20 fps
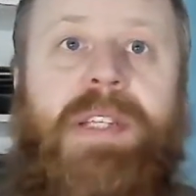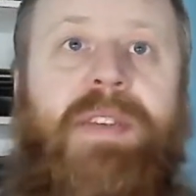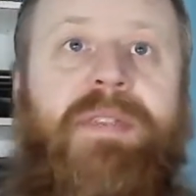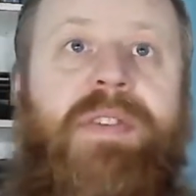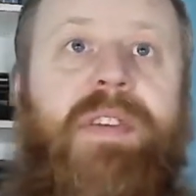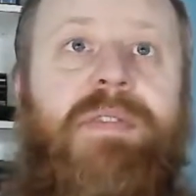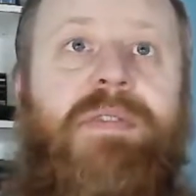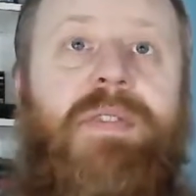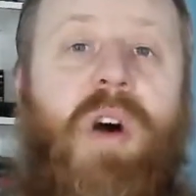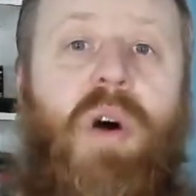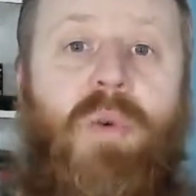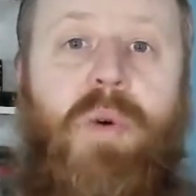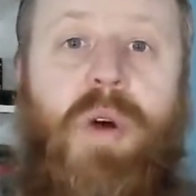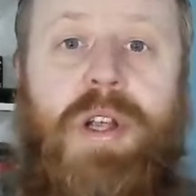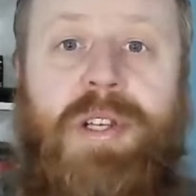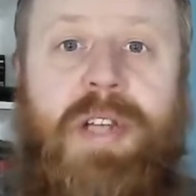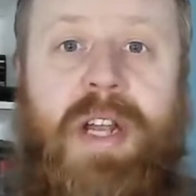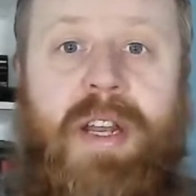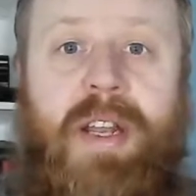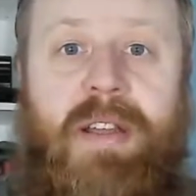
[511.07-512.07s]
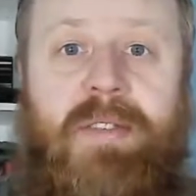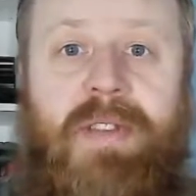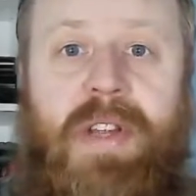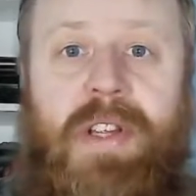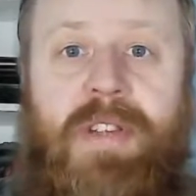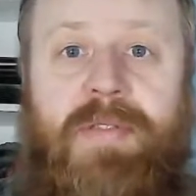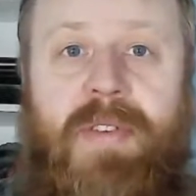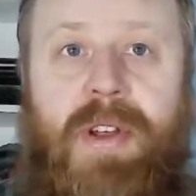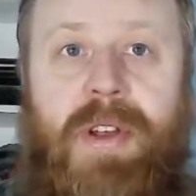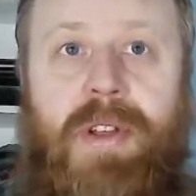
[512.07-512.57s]
Please, if you've not watched any
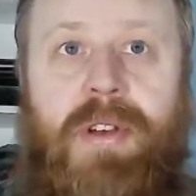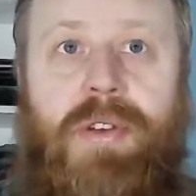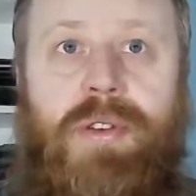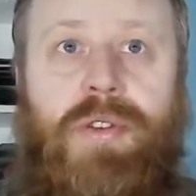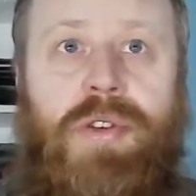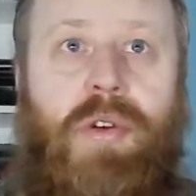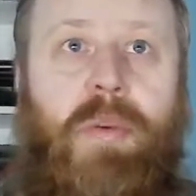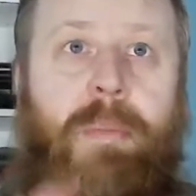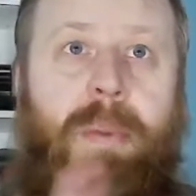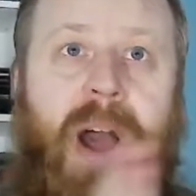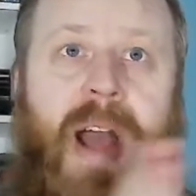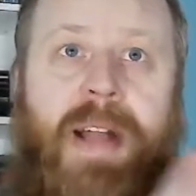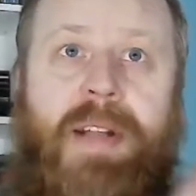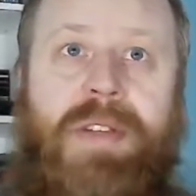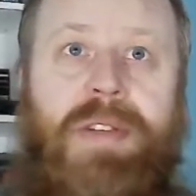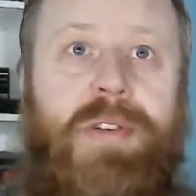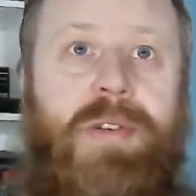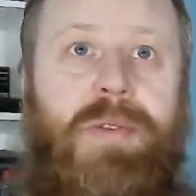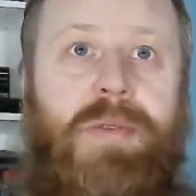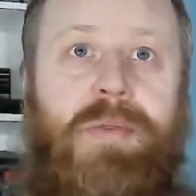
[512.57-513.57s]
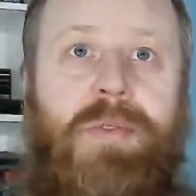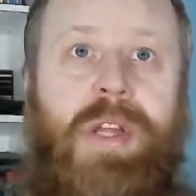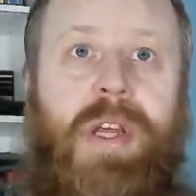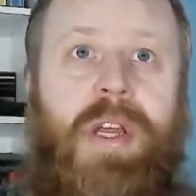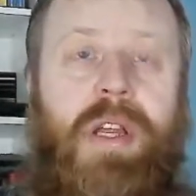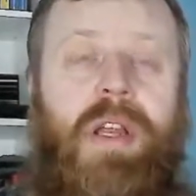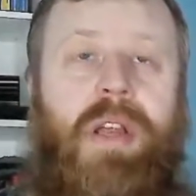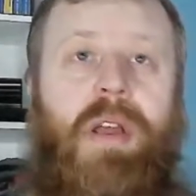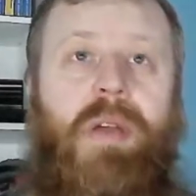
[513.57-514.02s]
of these videos, go back to